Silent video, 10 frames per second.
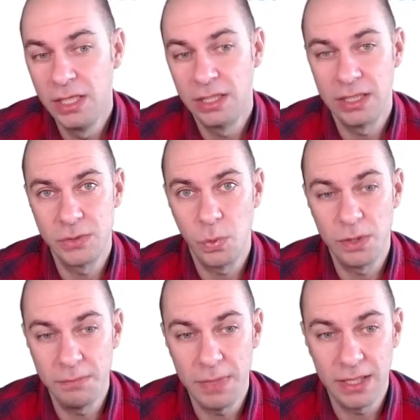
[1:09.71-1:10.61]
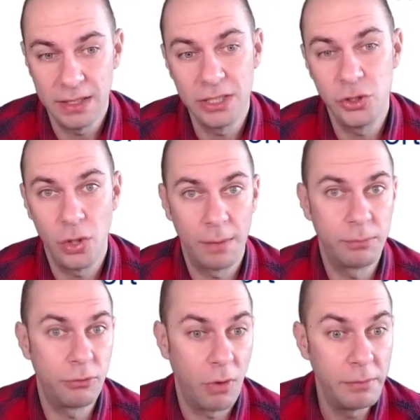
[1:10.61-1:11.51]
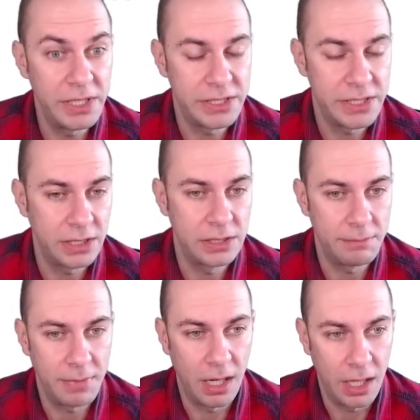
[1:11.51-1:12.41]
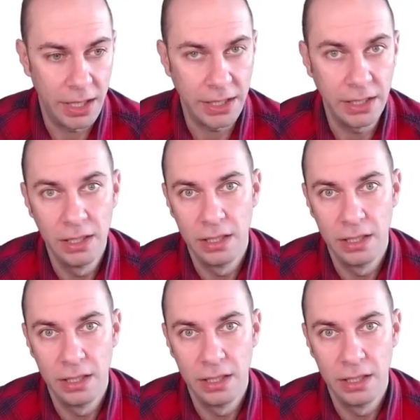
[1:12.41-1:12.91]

this would mean that you are promising to buy